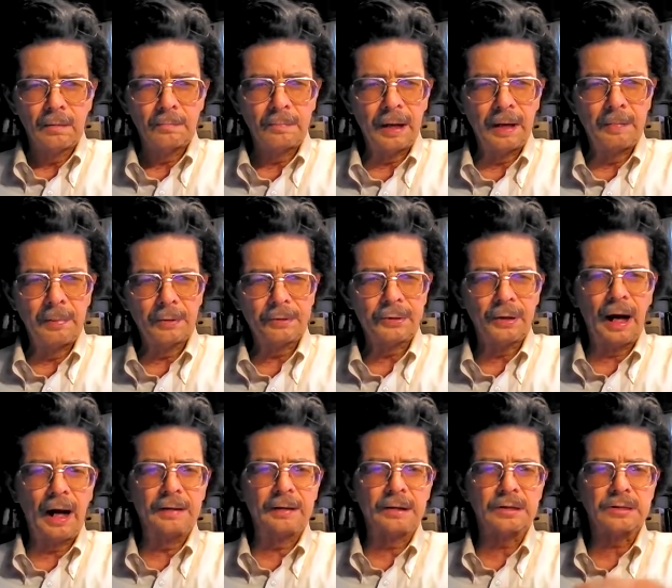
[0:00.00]
people
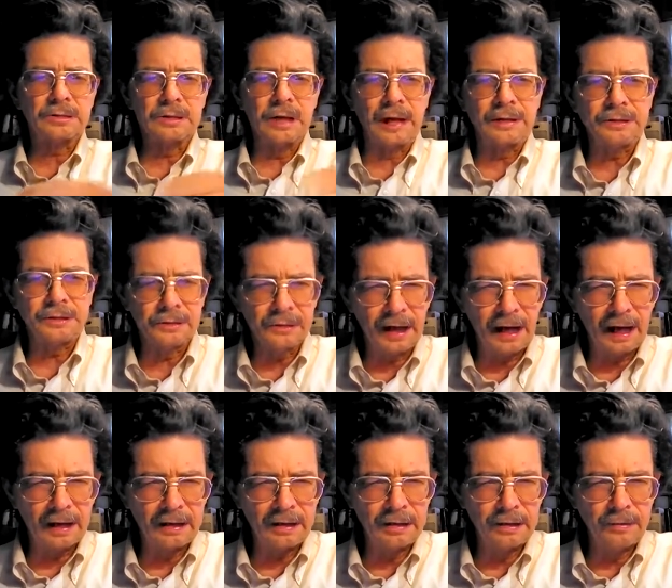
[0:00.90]
trying to set your
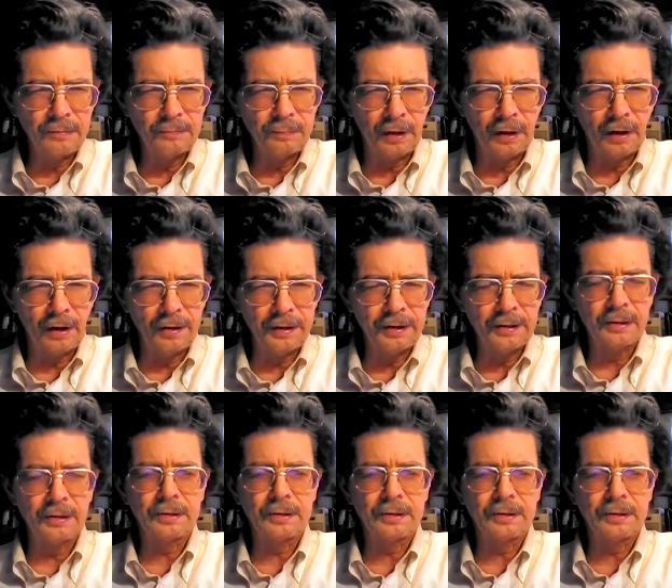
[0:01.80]
IQ for you,